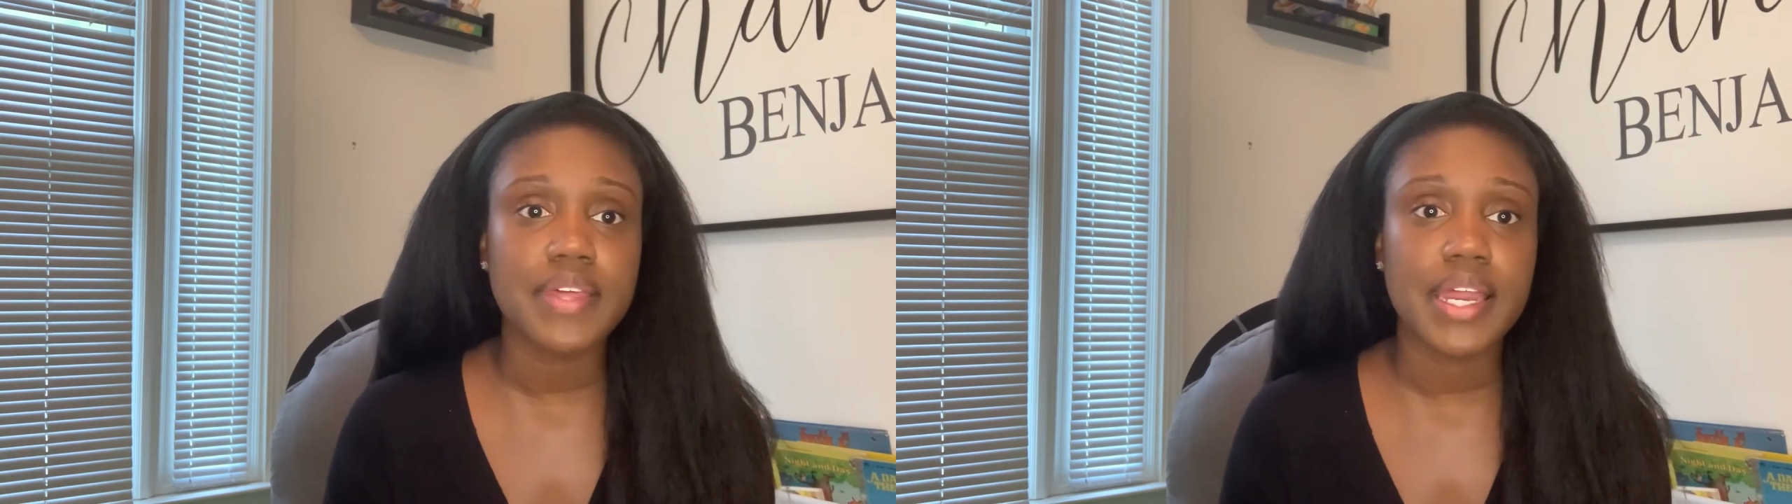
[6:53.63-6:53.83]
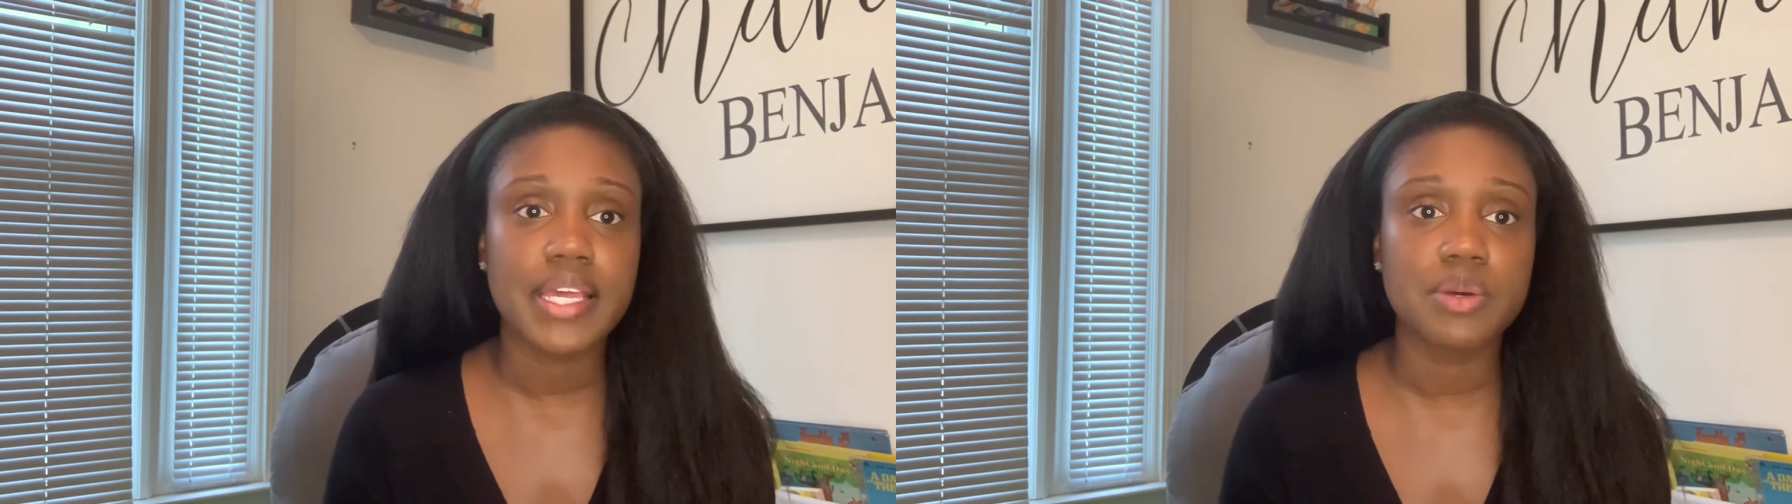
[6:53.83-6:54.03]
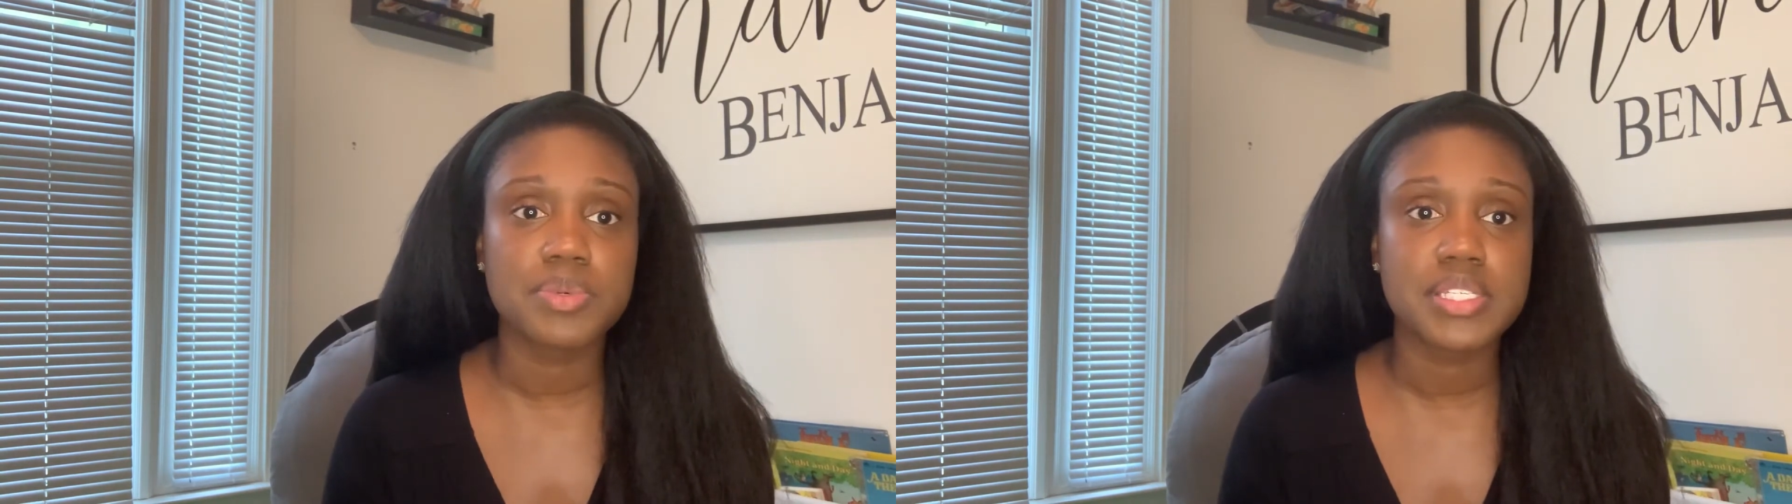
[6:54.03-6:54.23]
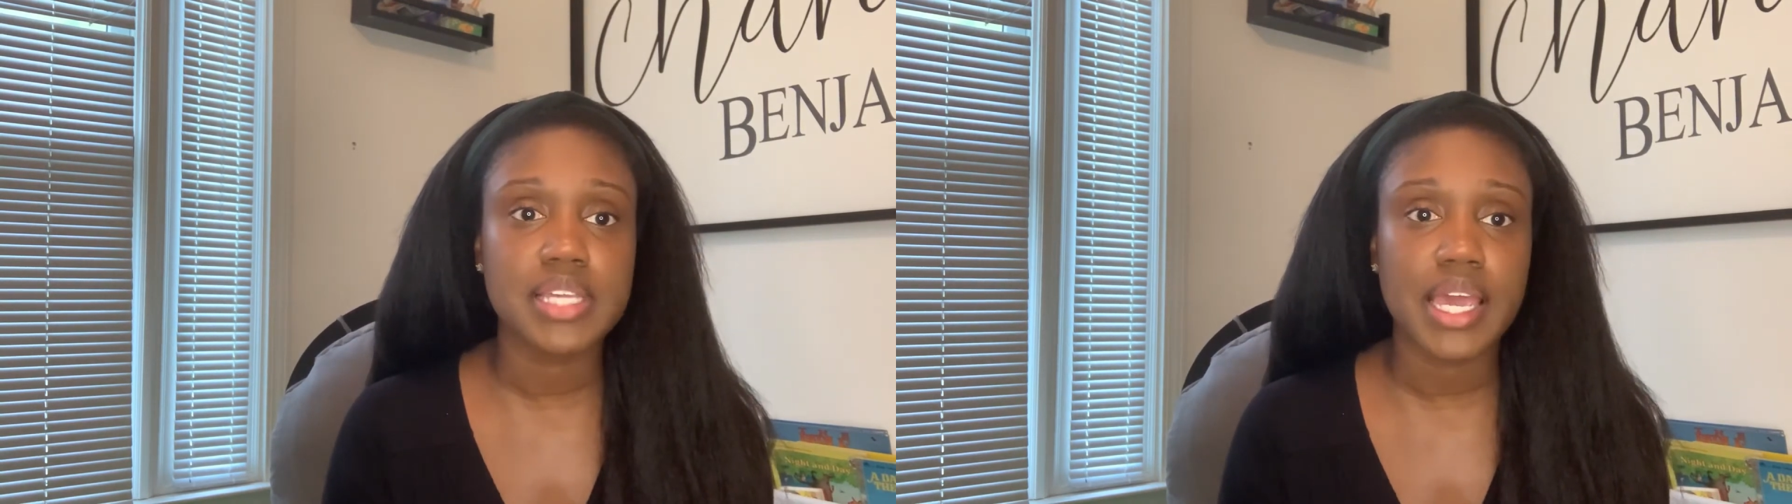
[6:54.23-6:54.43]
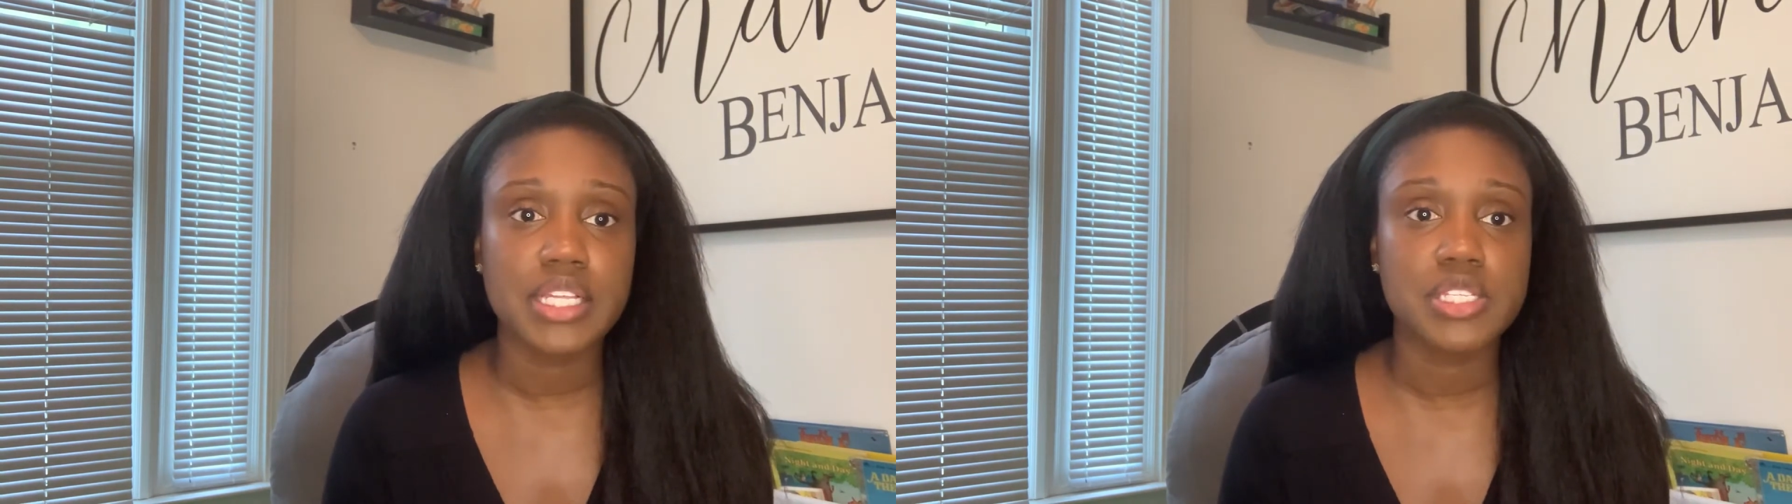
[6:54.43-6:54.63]
that he was
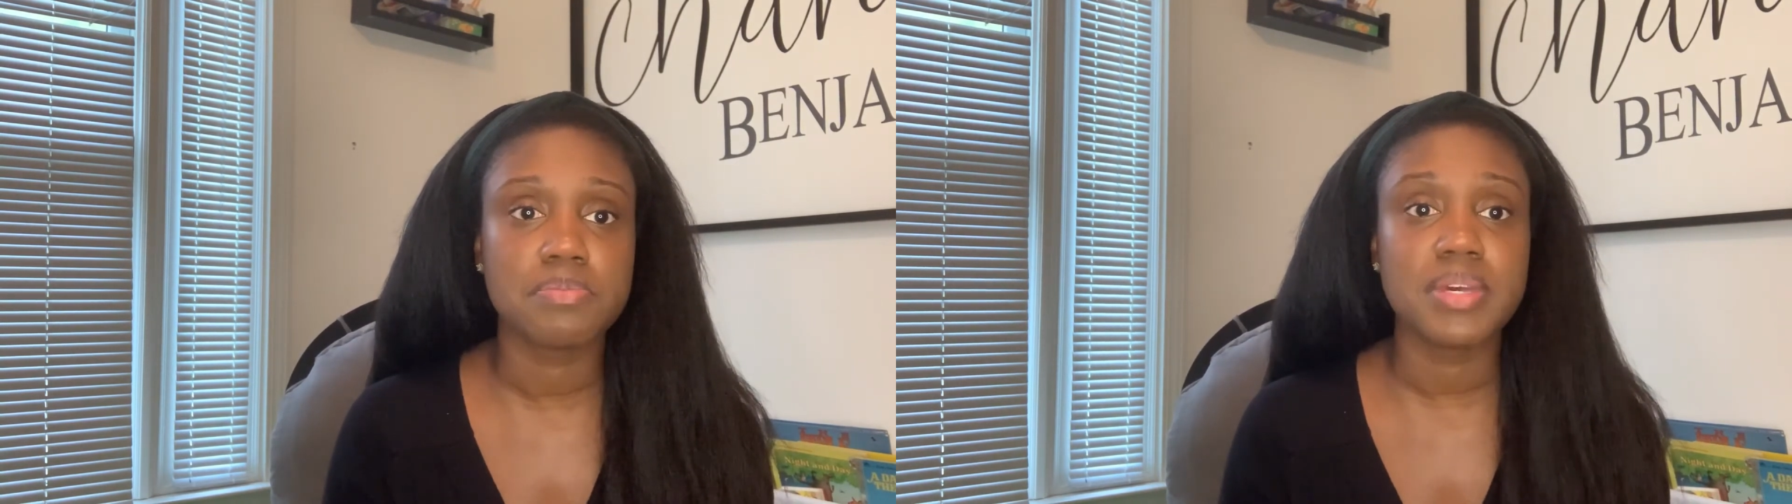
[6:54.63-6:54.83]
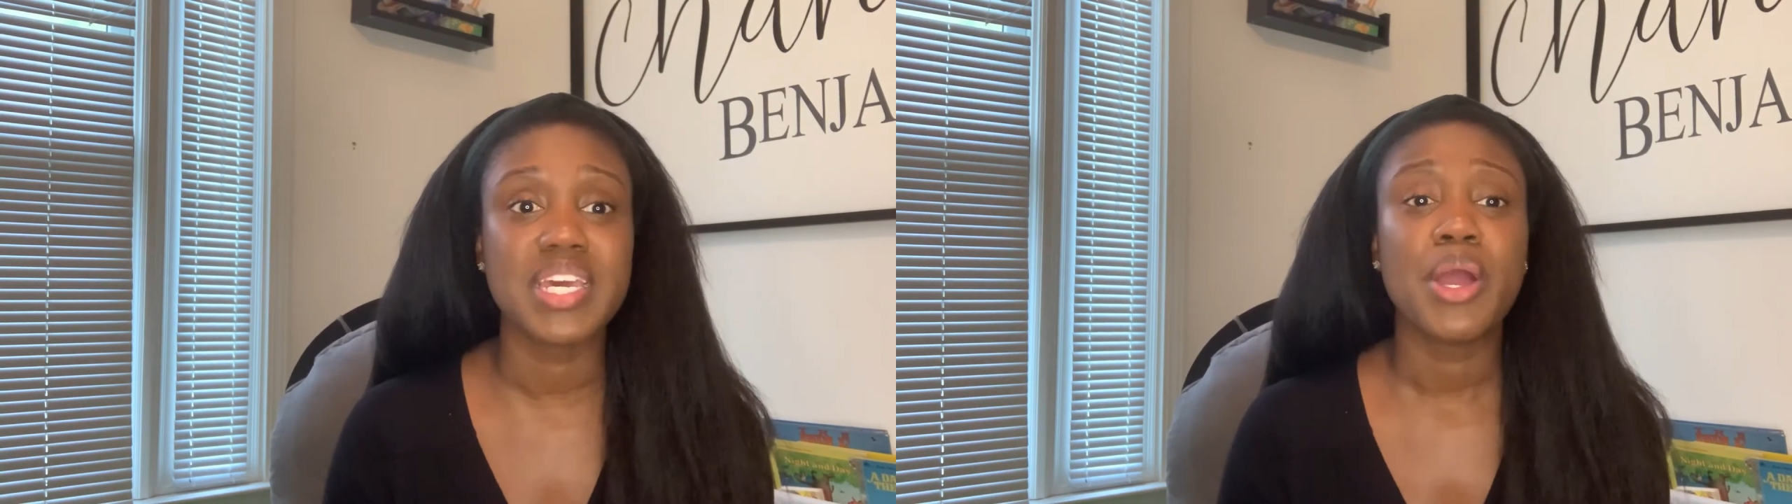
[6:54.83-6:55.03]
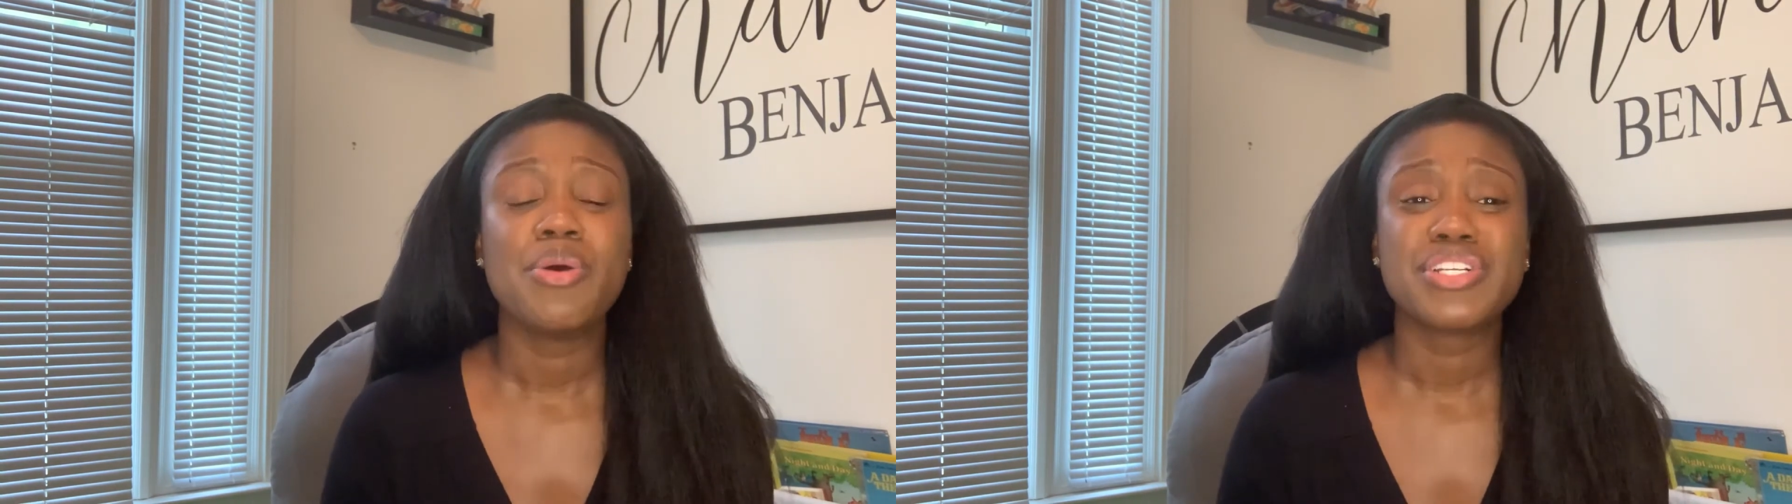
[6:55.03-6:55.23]
saying to me